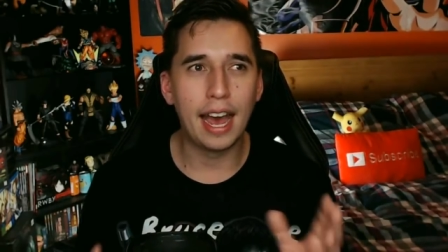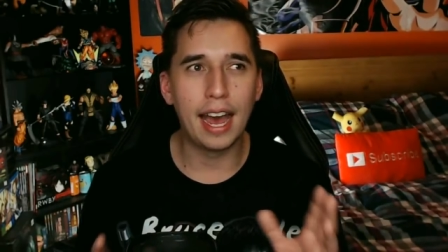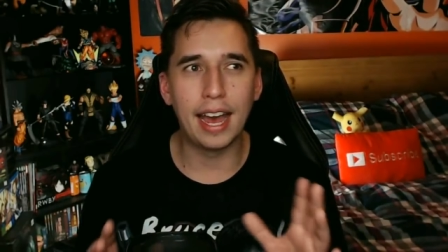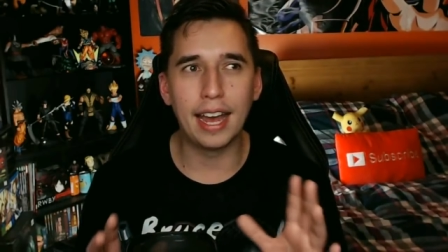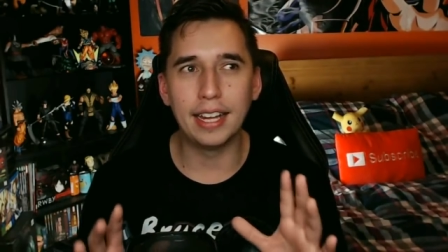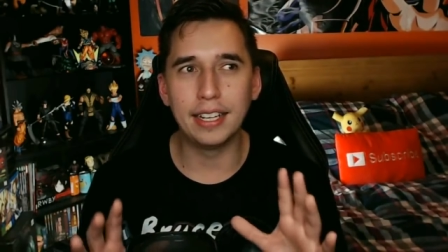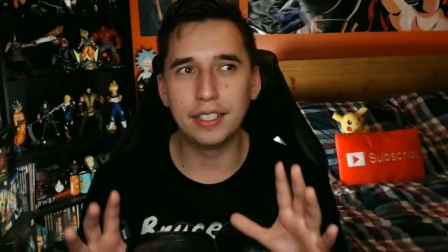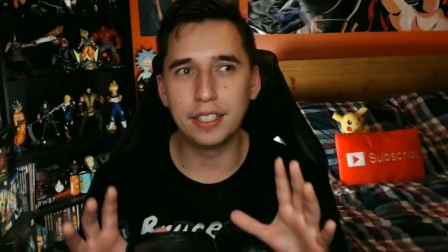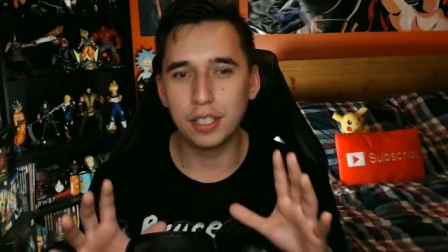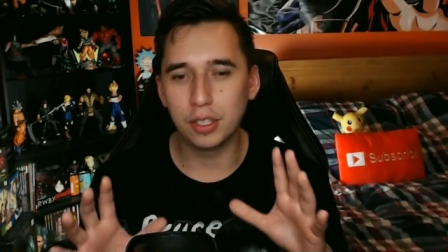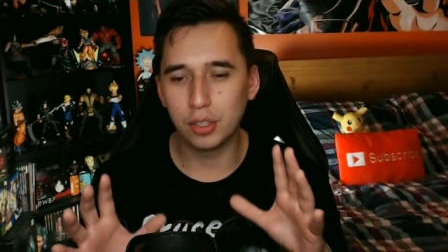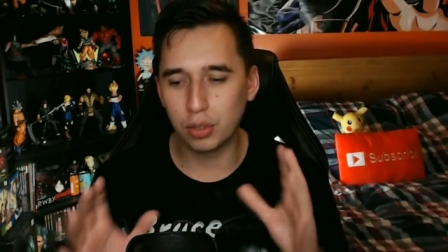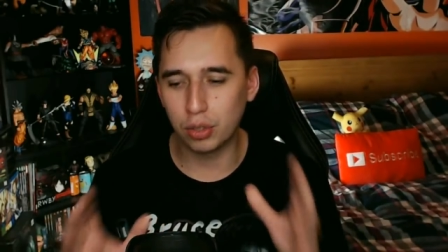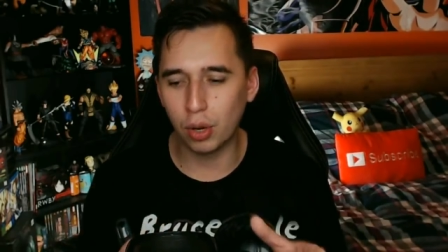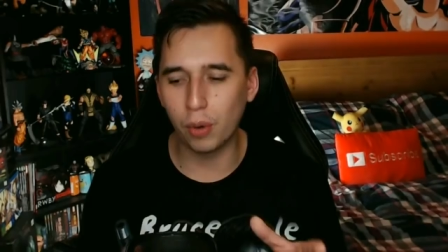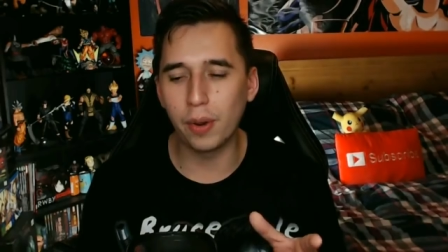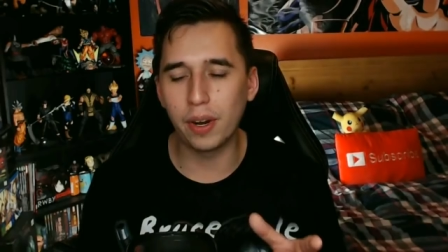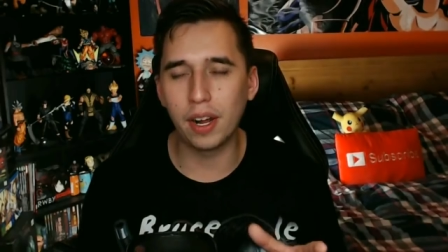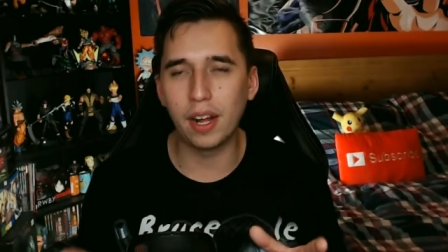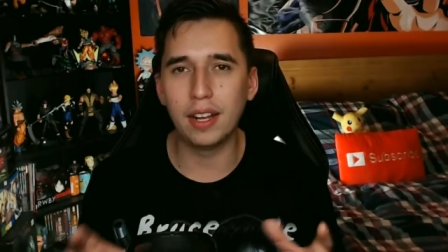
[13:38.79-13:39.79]
and
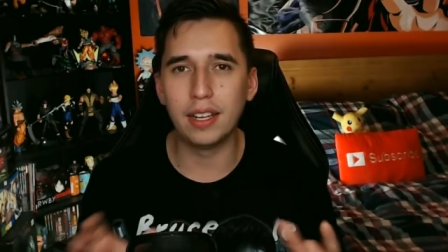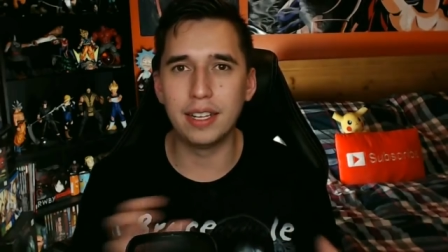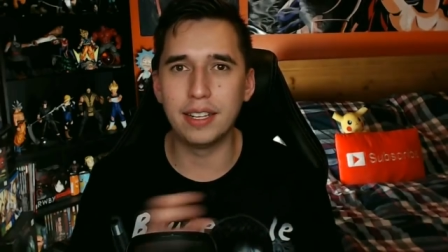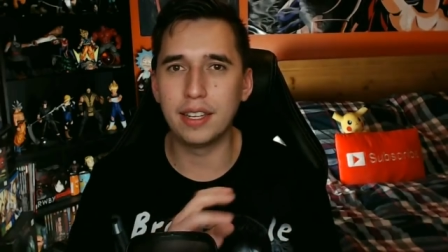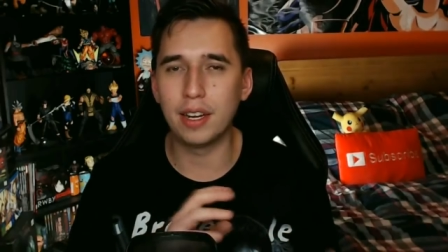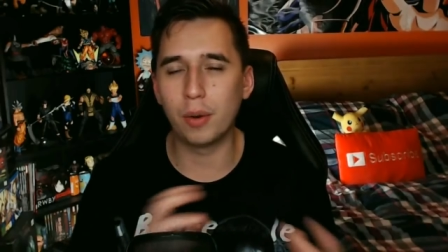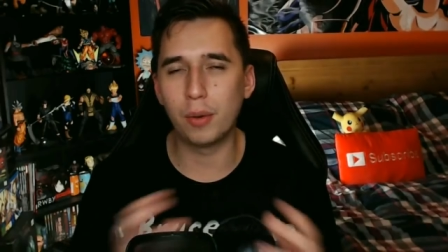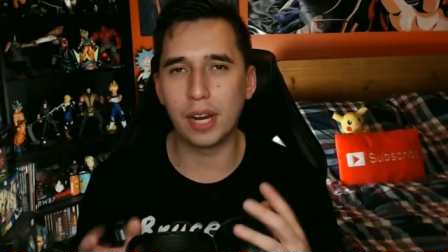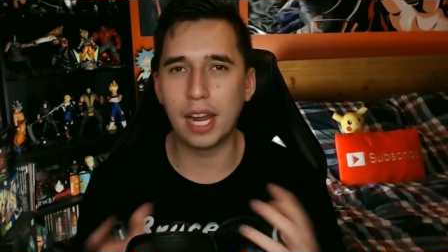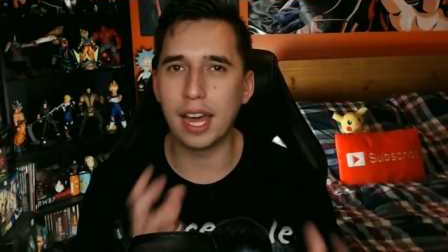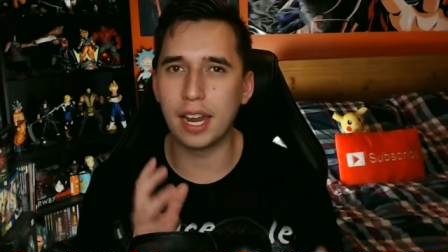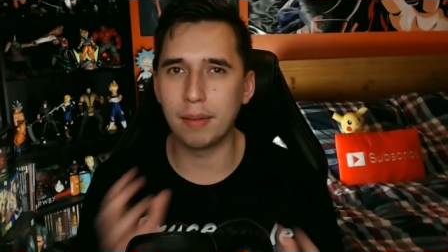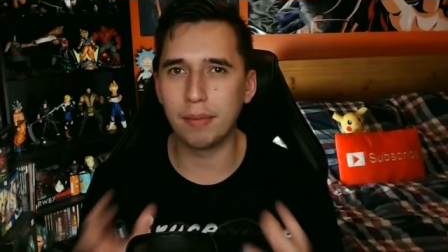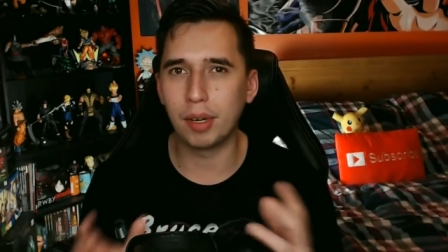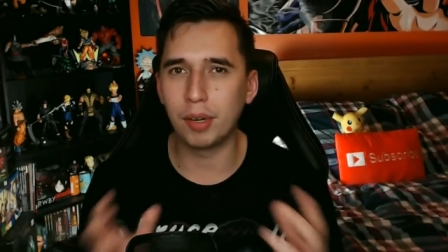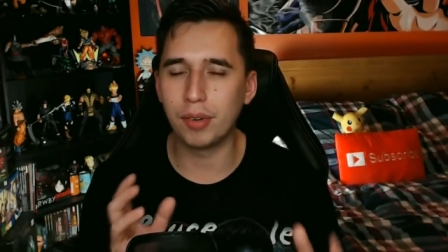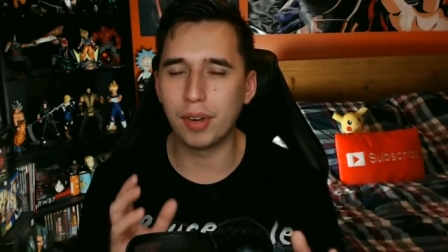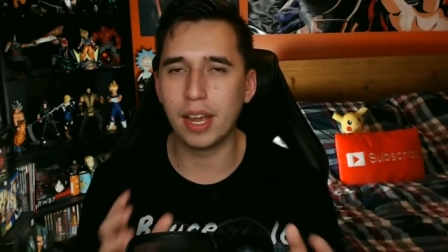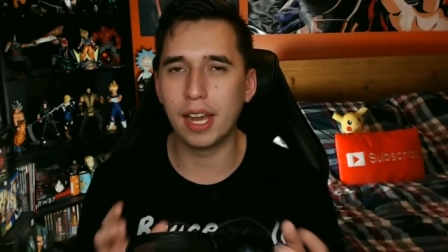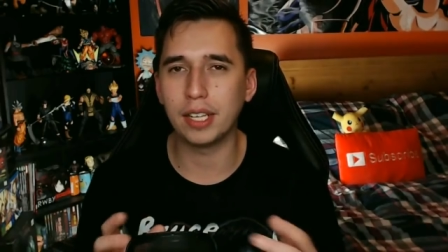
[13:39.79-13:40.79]
throw it all in there with
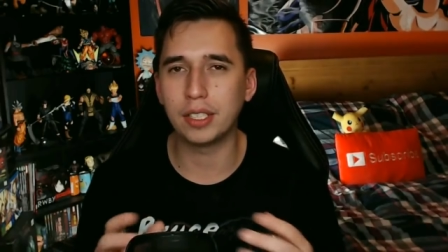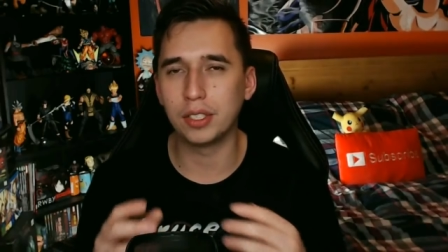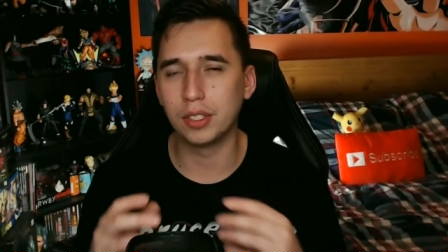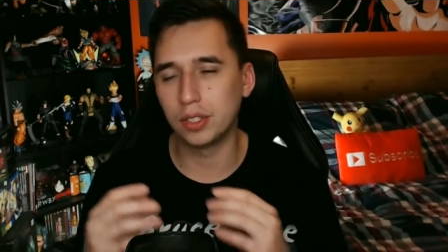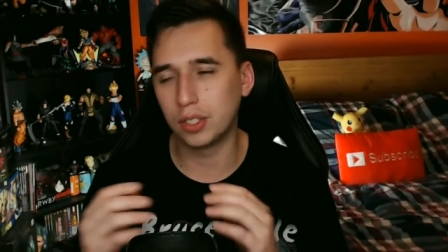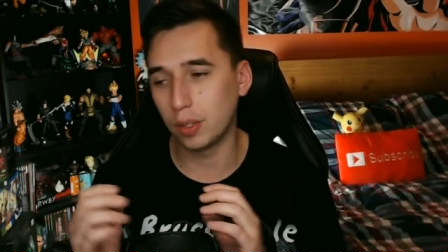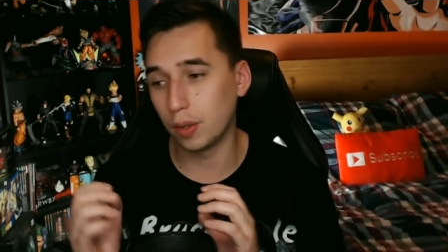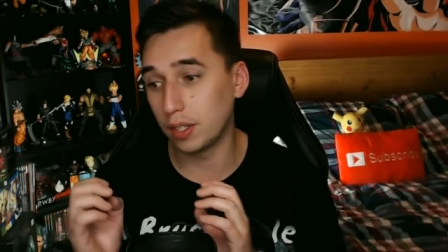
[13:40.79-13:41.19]
anime reactions.